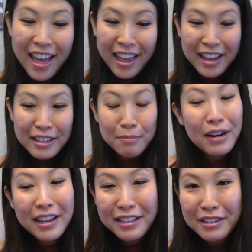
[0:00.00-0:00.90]
But
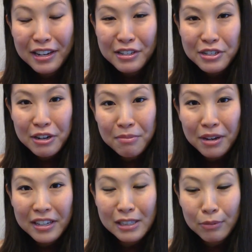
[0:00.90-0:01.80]
I can kind of share
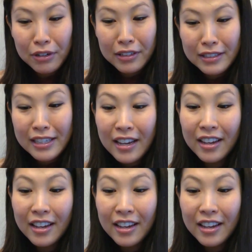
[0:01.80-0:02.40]
my experience,